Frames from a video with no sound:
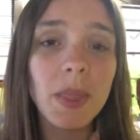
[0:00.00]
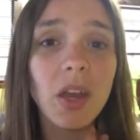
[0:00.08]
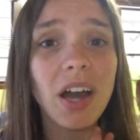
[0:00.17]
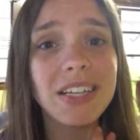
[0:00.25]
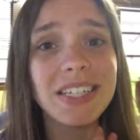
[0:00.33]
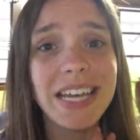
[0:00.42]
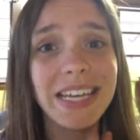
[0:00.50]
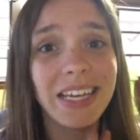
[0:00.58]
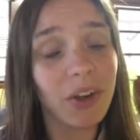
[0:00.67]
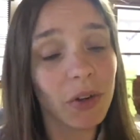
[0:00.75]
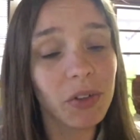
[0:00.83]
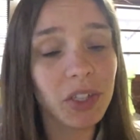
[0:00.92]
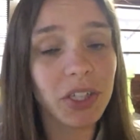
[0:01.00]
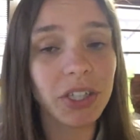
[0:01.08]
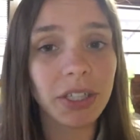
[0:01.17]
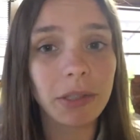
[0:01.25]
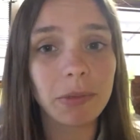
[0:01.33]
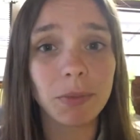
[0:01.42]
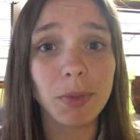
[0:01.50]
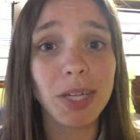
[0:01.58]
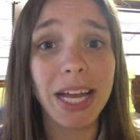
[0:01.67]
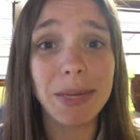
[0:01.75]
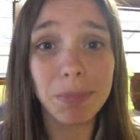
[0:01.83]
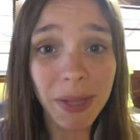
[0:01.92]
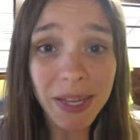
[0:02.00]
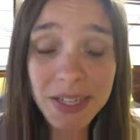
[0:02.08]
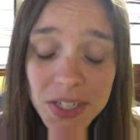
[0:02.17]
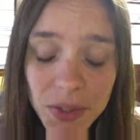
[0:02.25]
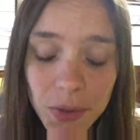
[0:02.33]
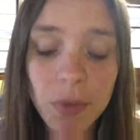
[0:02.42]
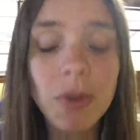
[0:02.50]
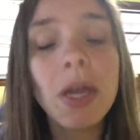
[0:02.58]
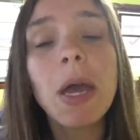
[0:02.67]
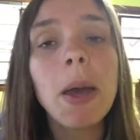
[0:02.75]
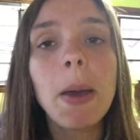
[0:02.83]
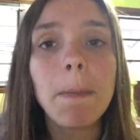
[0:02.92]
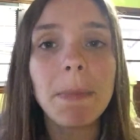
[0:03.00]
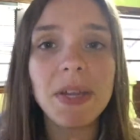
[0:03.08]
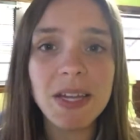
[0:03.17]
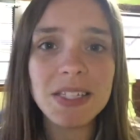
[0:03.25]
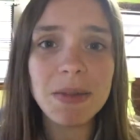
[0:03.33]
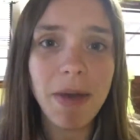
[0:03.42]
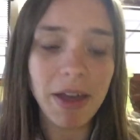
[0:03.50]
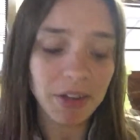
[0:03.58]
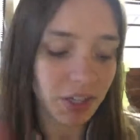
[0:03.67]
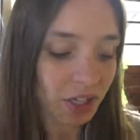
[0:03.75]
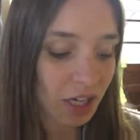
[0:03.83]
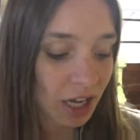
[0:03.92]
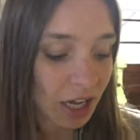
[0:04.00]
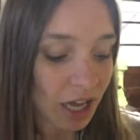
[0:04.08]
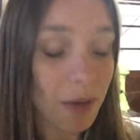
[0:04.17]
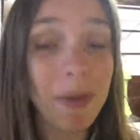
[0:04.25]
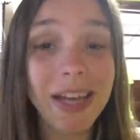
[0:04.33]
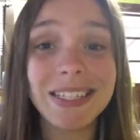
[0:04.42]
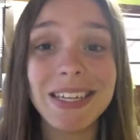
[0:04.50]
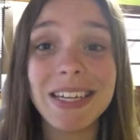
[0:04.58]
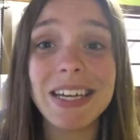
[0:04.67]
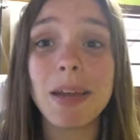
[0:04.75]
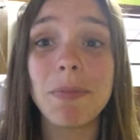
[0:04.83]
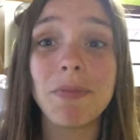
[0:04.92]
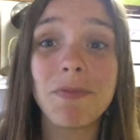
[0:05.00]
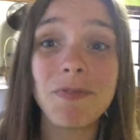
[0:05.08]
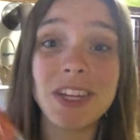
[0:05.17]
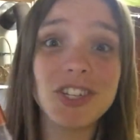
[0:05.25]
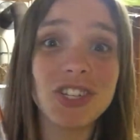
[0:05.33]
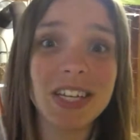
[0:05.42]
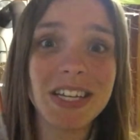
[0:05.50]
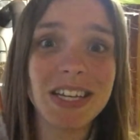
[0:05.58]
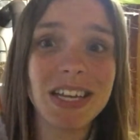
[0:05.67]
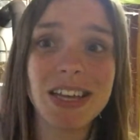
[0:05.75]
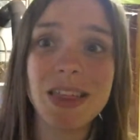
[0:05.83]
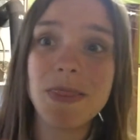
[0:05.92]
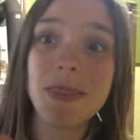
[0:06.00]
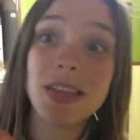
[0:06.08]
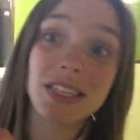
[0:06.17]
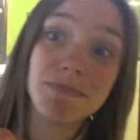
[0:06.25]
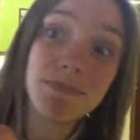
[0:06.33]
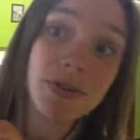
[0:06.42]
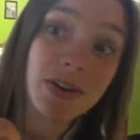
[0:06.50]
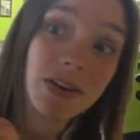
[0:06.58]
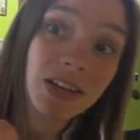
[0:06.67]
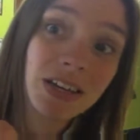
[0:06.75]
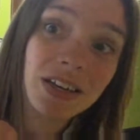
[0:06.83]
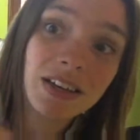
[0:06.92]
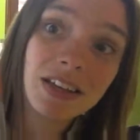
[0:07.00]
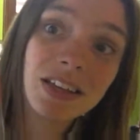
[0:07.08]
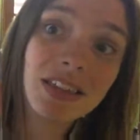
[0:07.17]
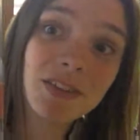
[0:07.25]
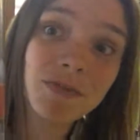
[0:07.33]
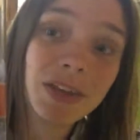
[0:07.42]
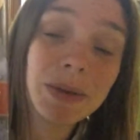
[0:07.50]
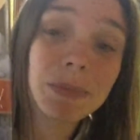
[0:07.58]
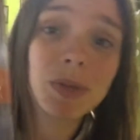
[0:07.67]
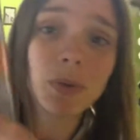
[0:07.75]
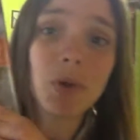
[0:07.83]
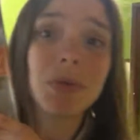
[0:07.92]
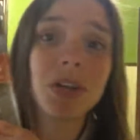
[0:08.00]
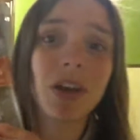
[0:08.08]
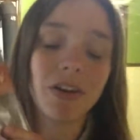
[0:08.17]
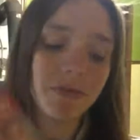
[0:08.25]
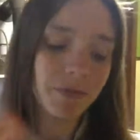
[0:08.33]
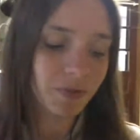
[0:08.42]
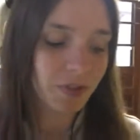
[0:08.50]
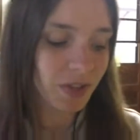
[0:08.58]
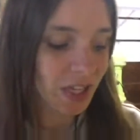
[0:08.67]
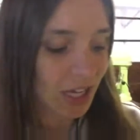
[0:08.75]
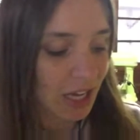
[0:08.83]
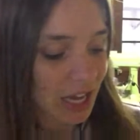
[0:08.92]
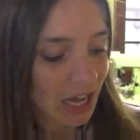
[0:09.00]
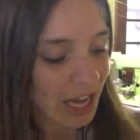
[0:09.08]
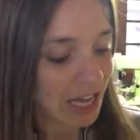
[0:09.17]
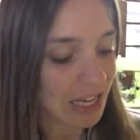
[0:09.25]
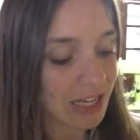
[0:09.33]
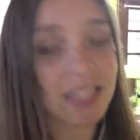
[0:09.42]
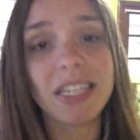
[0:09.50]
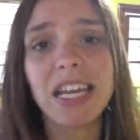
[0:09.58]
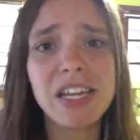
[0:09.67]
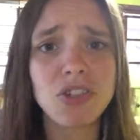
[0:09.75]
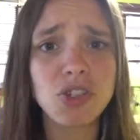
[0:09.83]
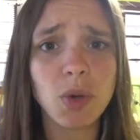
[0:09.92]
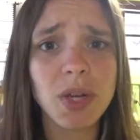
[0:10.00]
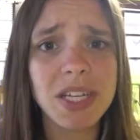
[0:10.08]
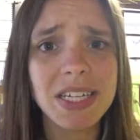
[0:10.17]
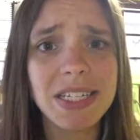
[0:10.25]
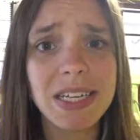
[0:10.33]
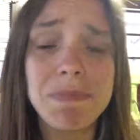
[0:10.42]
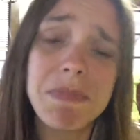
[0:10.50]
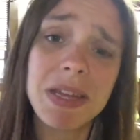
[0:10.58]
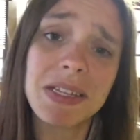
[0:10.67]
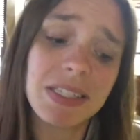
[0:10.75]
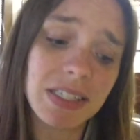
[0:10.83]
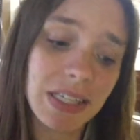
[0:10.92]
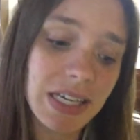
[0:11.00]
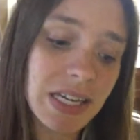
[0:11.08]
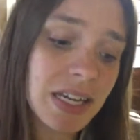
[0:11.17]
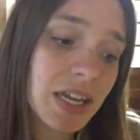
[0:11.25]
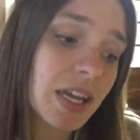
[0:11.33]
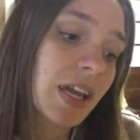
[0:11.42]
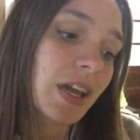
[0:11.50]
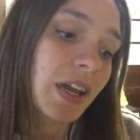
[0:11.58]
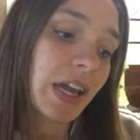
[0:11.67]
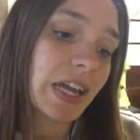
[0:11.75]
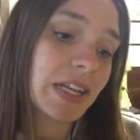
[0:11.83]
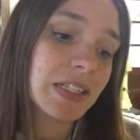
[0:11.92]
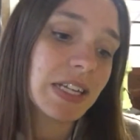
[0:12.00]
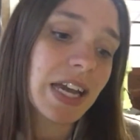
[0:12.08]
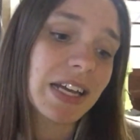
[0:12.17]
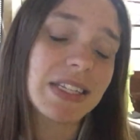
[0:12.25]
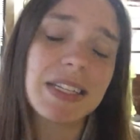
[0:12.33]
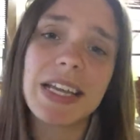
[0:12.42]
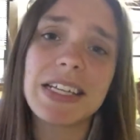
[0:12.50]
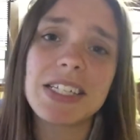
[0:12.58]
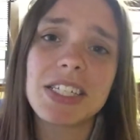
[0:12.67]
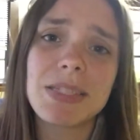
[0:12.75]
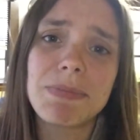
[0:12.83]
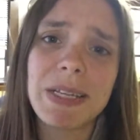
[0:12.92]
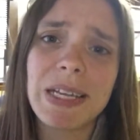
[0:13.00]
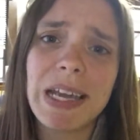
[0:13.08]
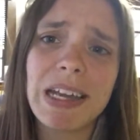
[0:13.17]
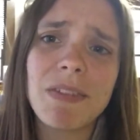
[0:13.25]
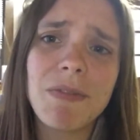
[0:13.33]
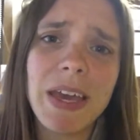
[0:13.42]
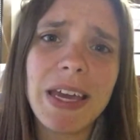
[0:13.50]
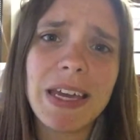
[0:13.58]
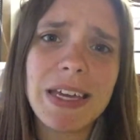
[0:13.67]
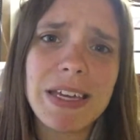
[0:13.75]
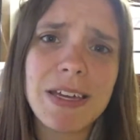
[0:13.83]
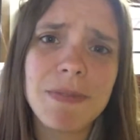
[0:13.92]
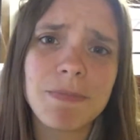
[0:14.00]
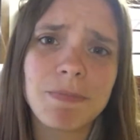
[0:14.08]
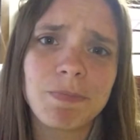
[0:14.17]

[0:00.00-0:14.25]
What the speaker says: gone to take it earlier when I had planned to, but it doesn't matter. I did end up finishing this book, The Family Romanov, and enjoyed it immensely. And yeah, today's just been kind of a